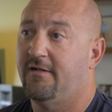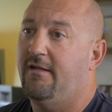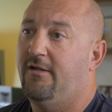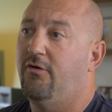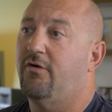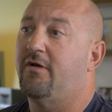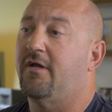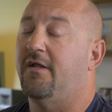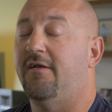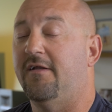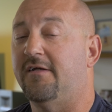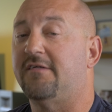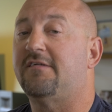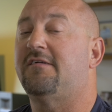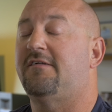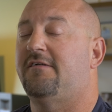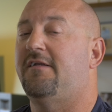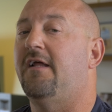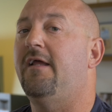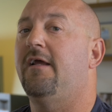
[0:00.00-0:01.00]
You can
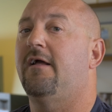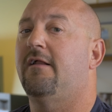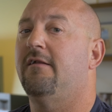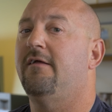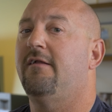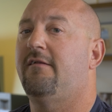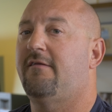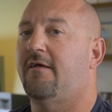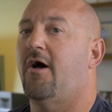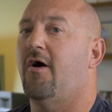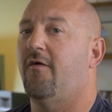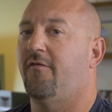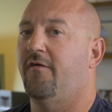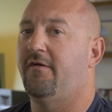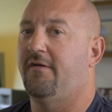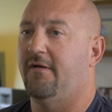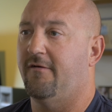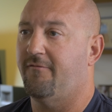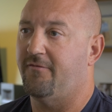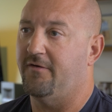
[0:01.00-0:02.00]
distinctly tell the
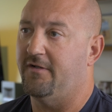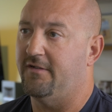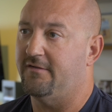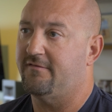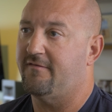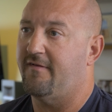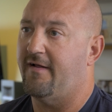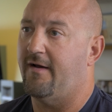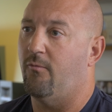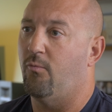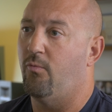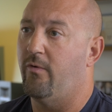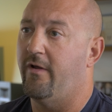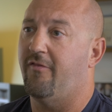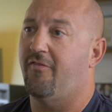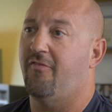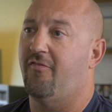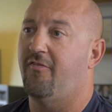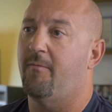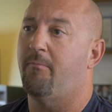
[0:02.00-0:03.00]
difference that
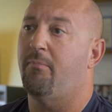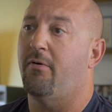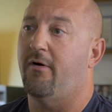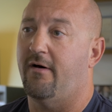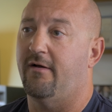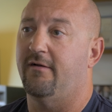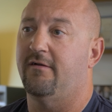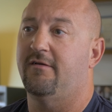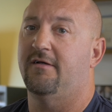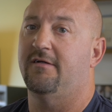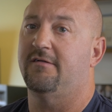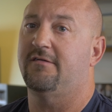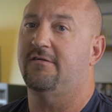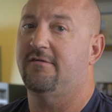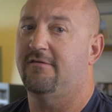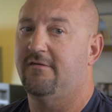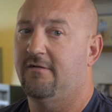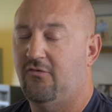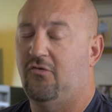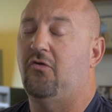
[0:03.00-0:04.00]
with the
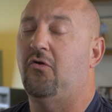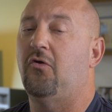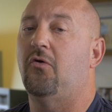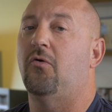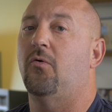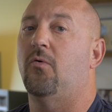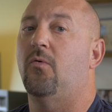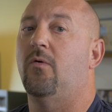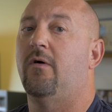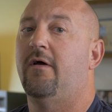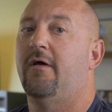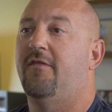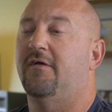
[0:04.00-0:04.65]
Pontus II,